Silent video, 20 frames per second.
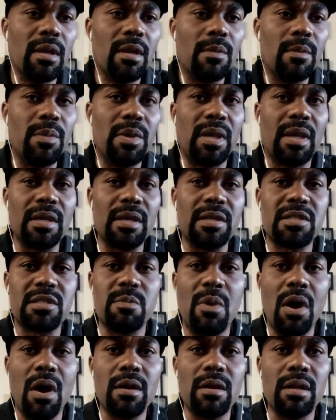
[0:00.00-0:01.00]
because
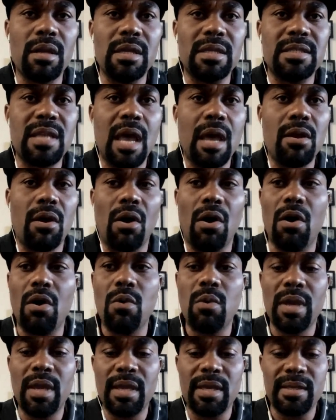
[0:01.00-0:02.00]
smart is not
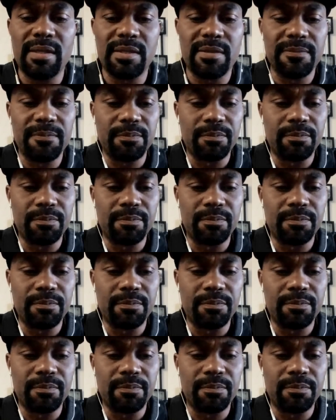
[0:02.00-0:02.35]
always